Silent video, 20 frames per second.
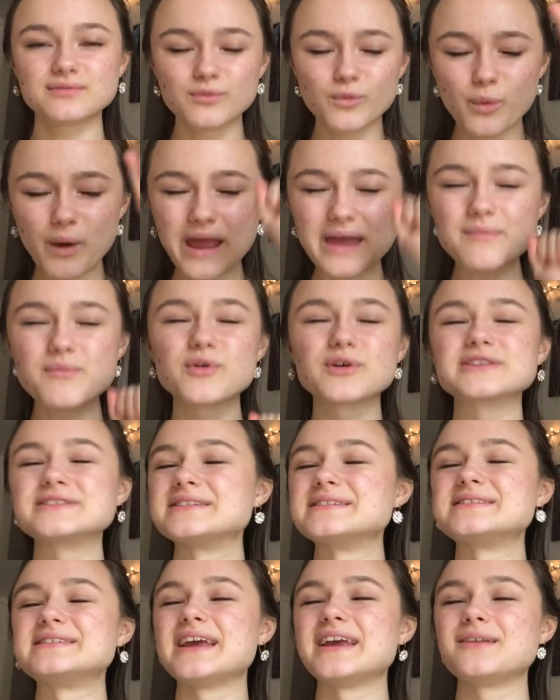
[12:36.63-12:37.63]
Way more
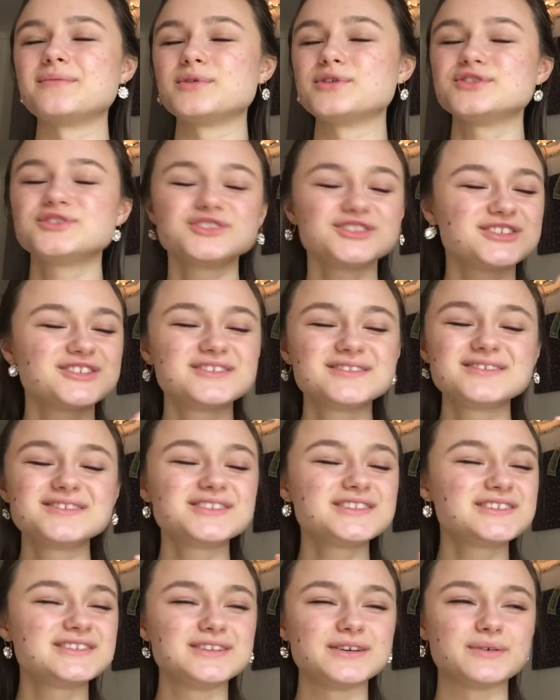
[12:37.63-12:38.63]
sustainable. Just
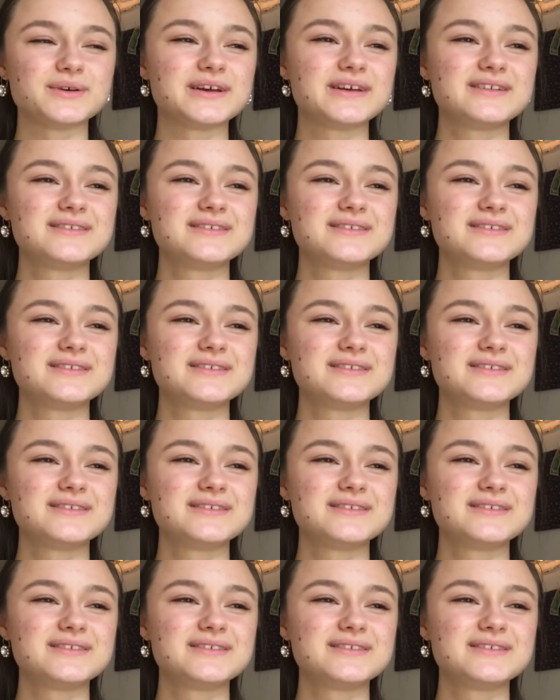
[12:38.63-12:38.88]
do it.